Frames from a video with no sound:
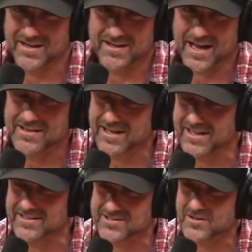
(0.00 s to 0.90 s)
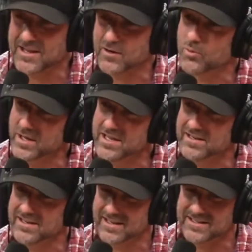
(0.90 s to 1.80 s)
I consider that a
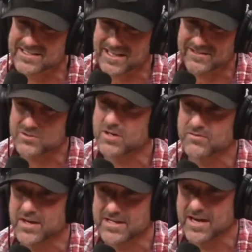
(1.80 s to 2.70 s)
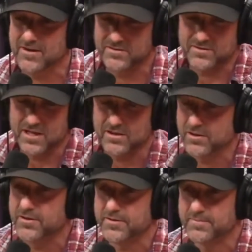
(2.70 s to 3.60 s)
win. At least I can try to find out and
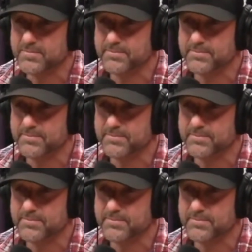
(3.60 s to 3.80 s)
learn.